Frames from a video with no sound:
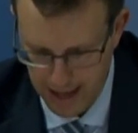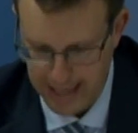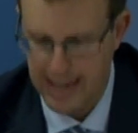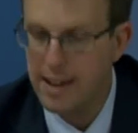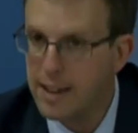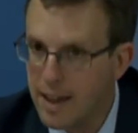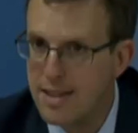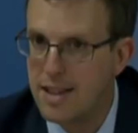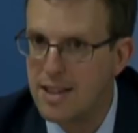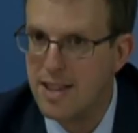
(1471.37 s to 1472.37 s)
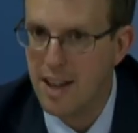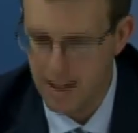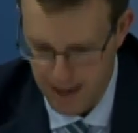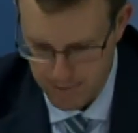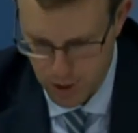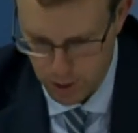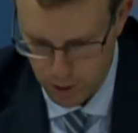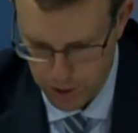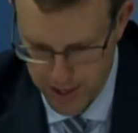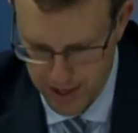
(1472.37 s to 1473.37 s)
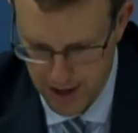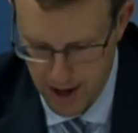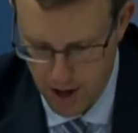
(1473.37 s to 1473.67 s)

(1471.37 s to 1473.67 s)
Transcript: in Kazakhstan, I'm told that